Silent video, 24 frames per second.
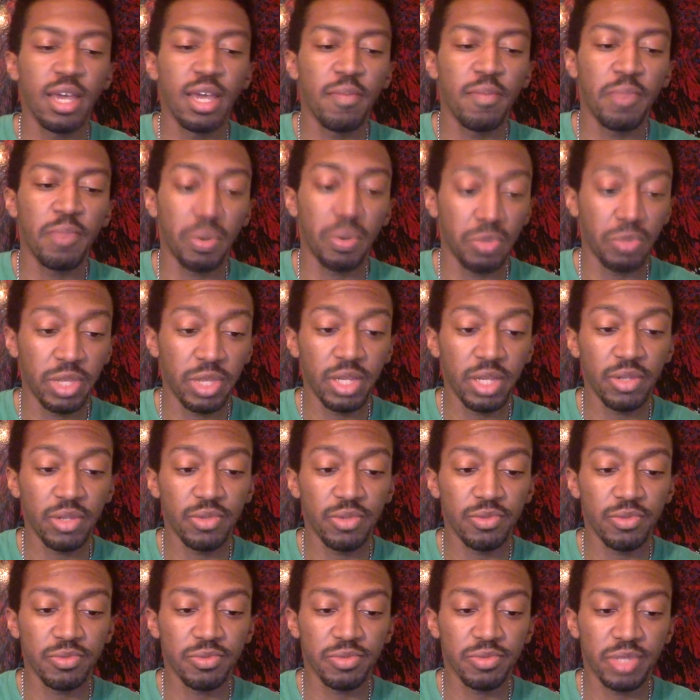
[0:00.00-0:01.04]
But
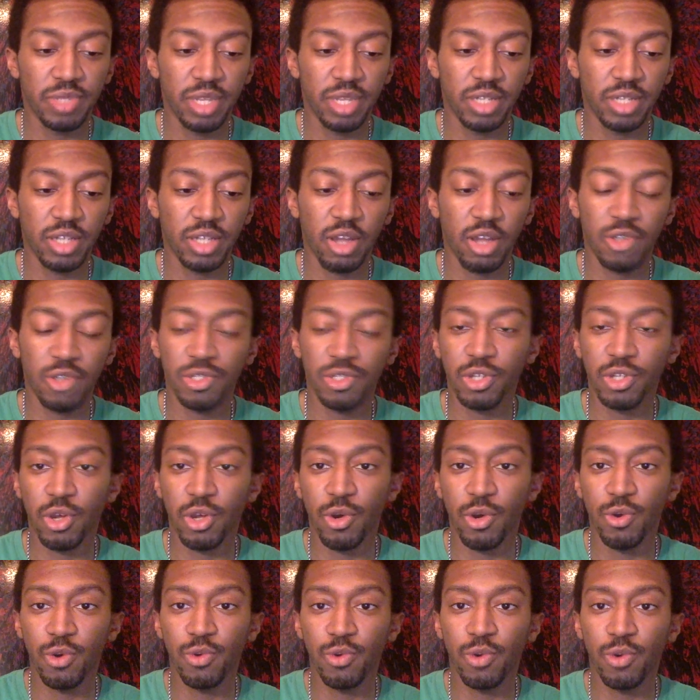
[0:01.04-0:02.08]
then there's
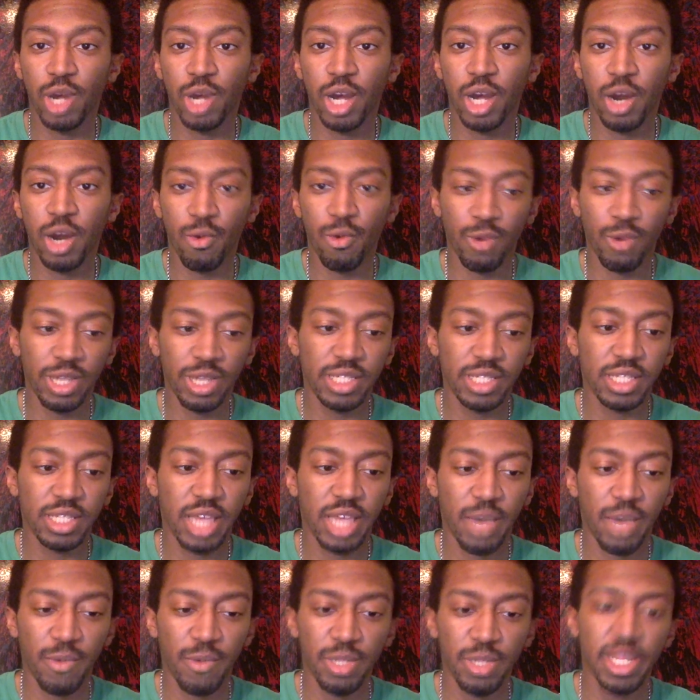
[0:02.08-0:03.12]
also a risk
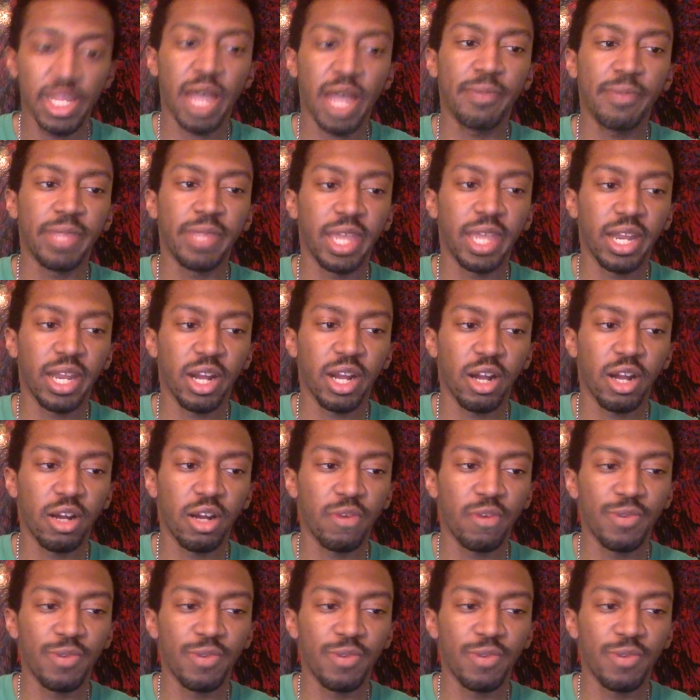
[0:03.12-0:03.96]
that we nominate her,